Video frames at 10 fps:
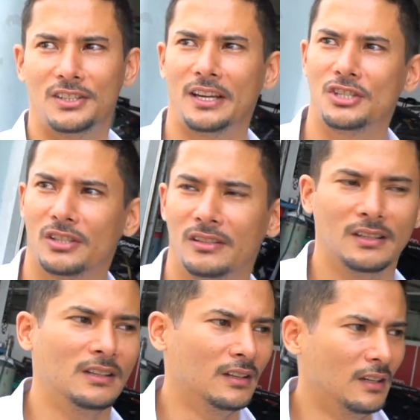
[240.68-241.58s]
attention.
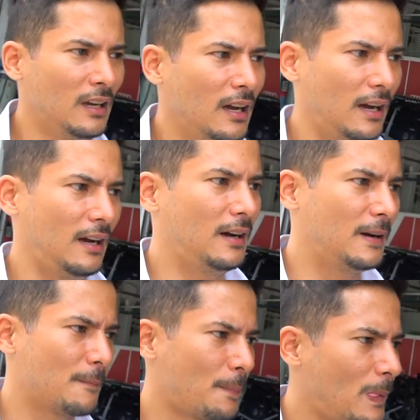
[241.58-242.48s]

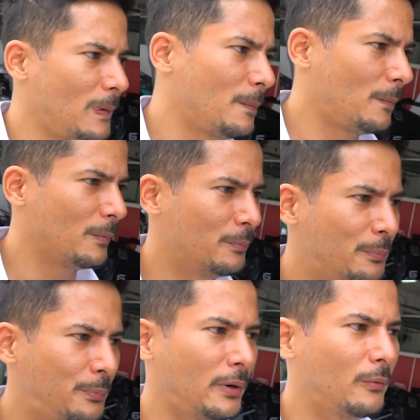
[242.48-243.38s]
Um,
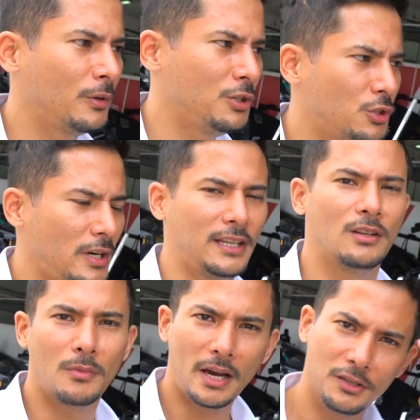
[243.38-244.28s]
but when you're trying to get your
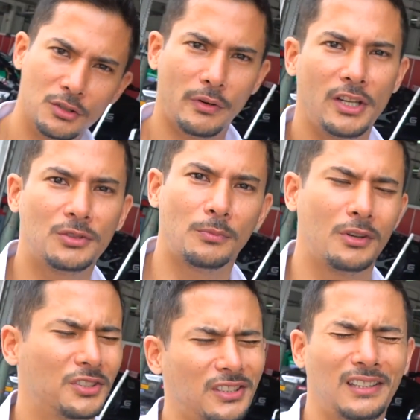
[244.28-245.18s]
mind into race mode,
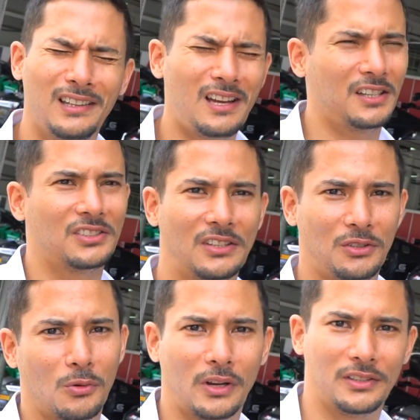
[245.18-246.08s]
it's the last thing
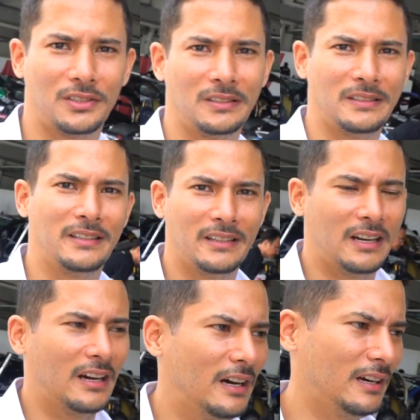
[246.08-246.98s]
you want.
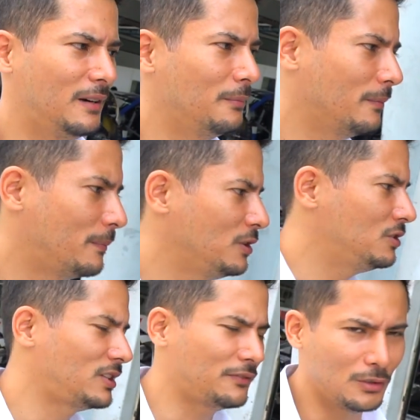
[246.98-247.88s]
Yeah. Um, but you
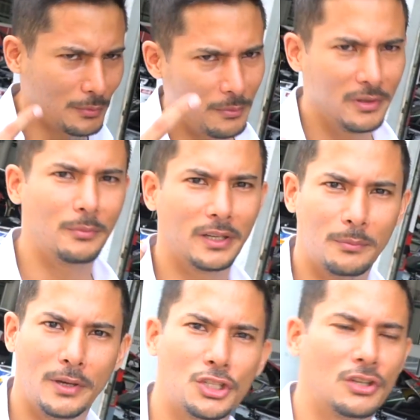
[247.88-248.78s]
just have to remember the bigger
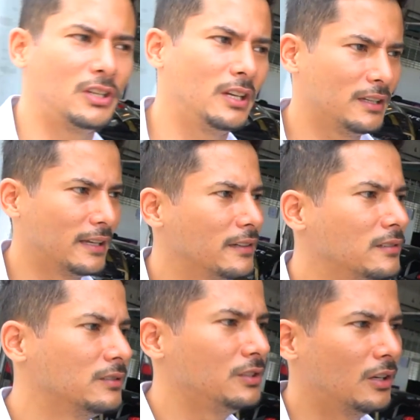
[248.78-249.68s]
picture thing that
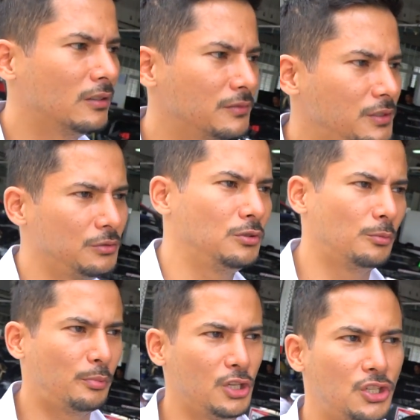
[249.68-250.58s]
you know you, you
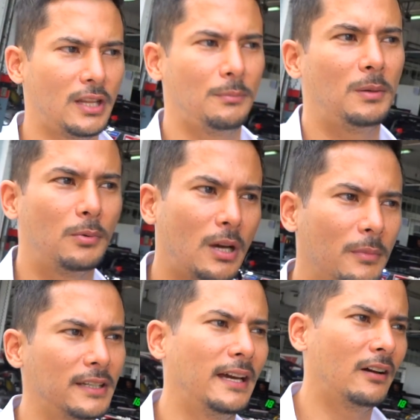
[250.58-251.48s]
appreciate the people
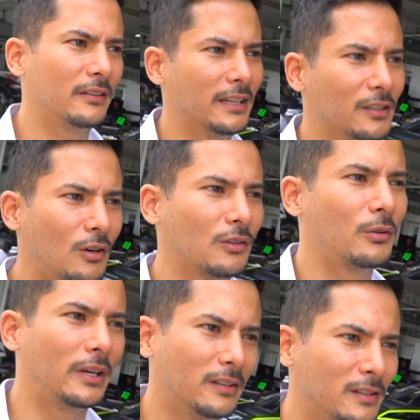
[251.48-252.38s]
coming down and not
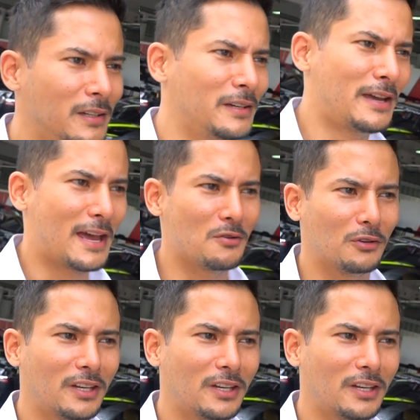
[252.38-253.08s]
going and not